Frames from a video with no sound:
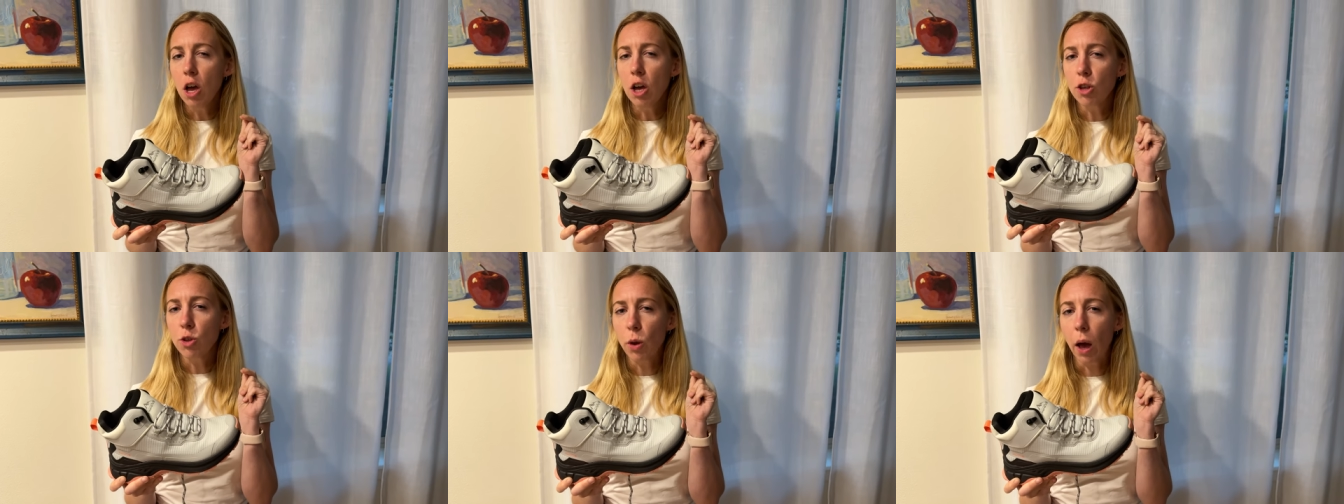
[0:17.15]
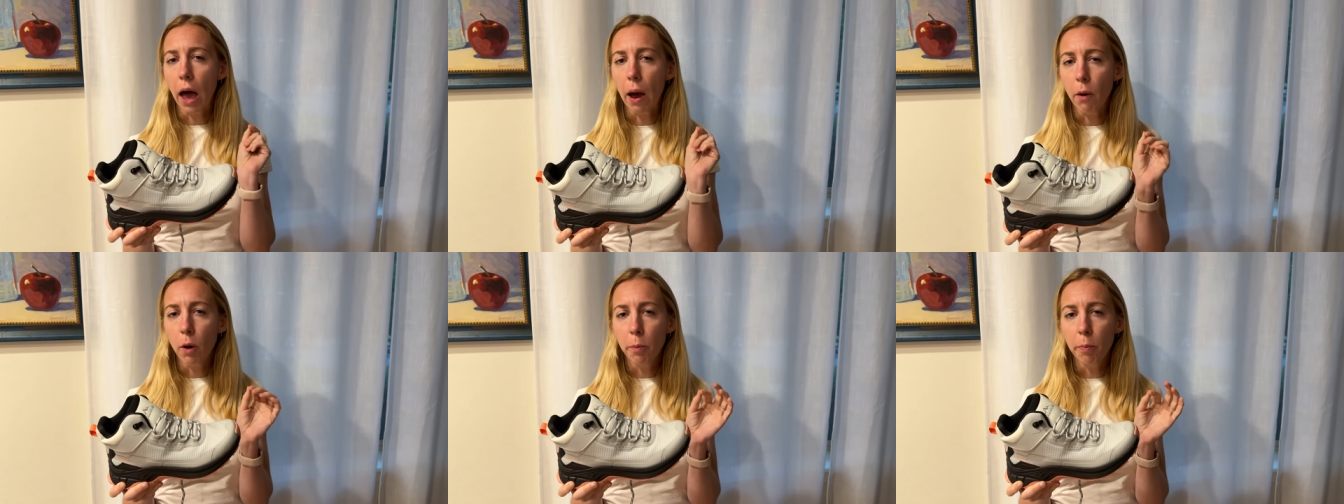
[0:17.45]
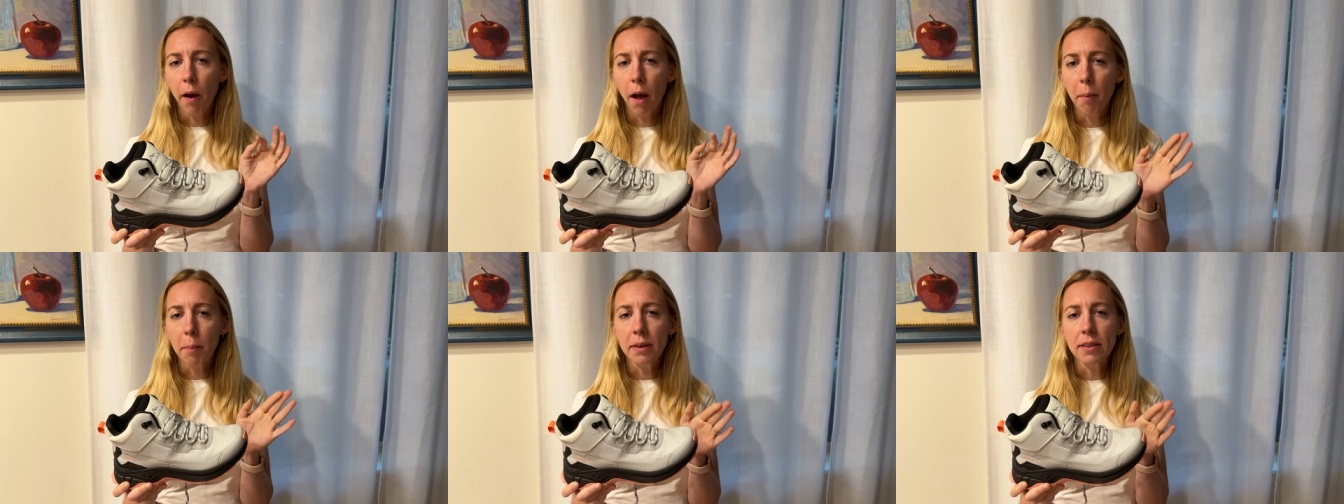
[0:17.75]
So I would
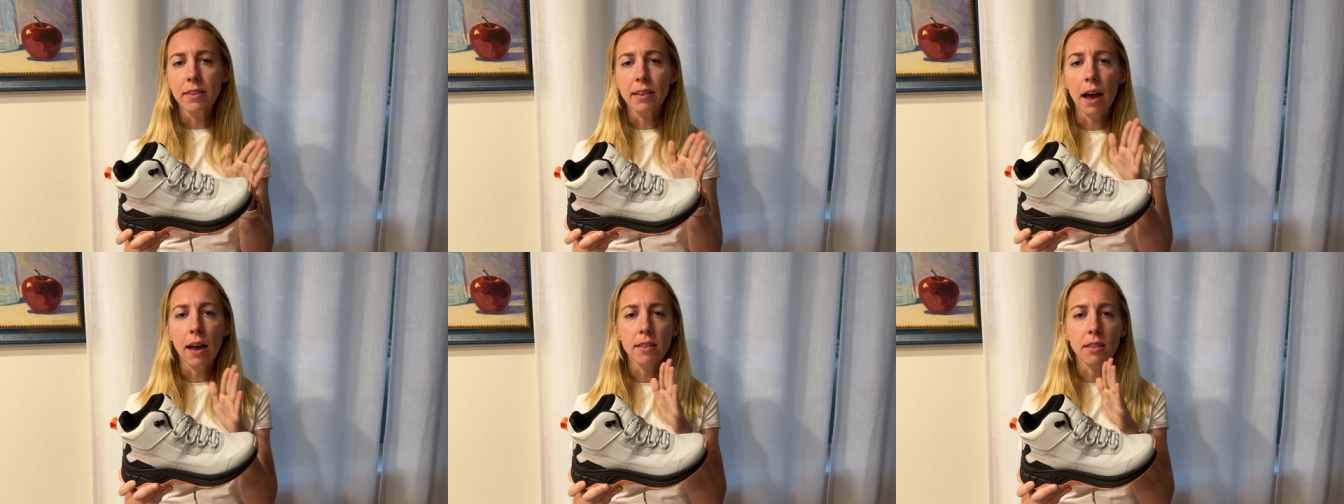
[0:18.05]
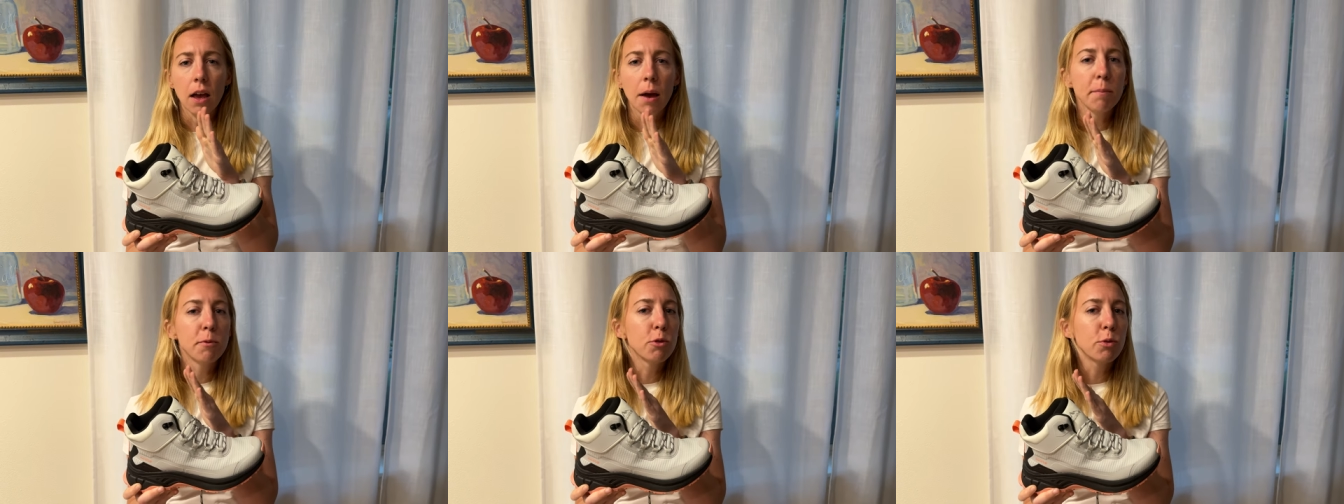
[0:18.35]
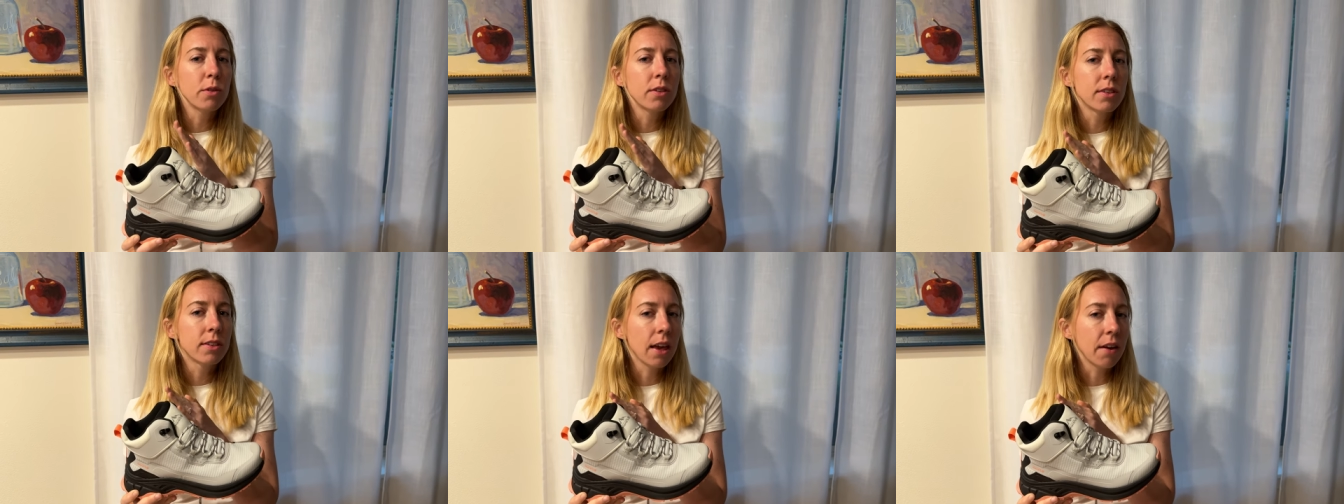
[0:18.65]
probably size up to a
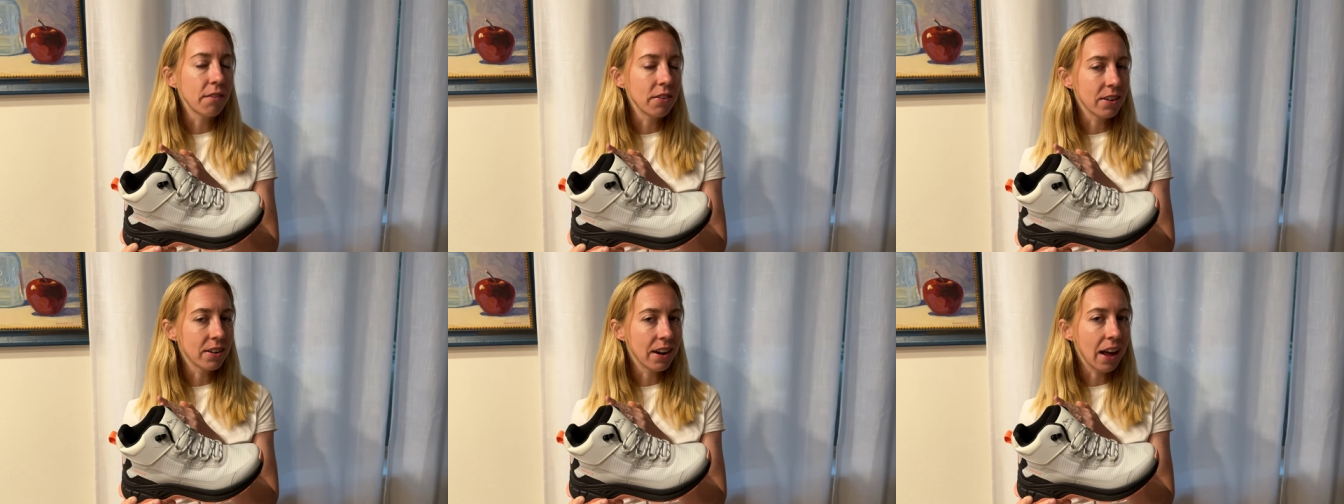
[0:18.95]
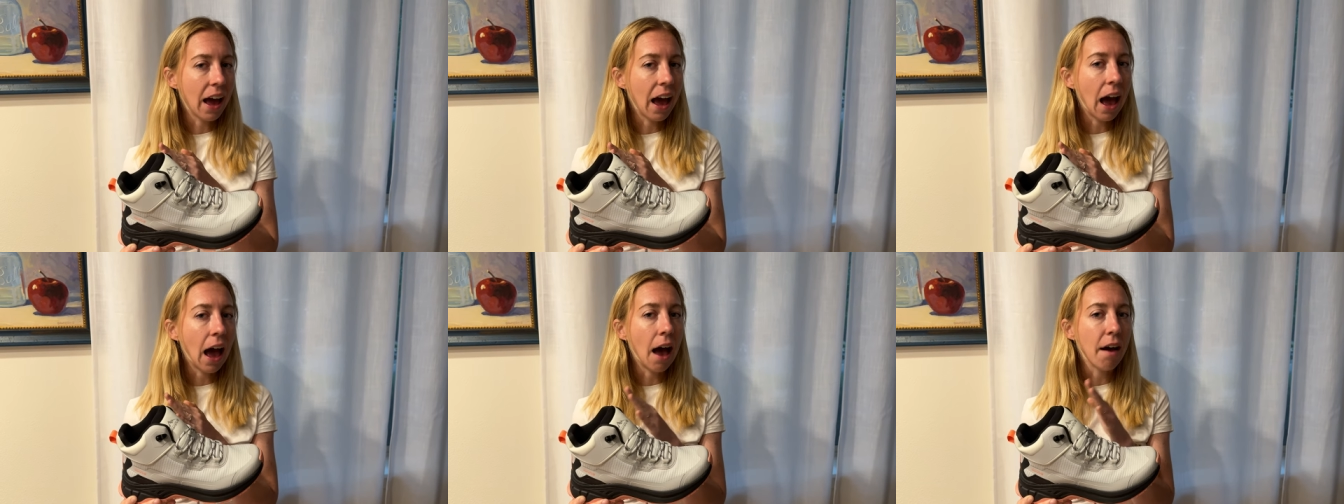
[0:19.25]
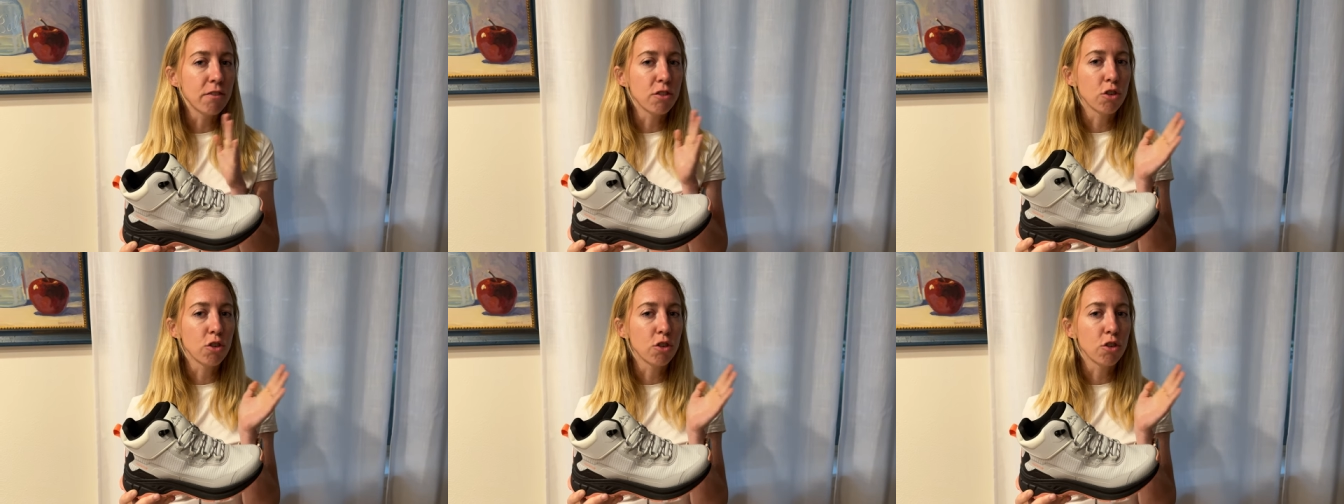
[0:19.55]
seven and a half.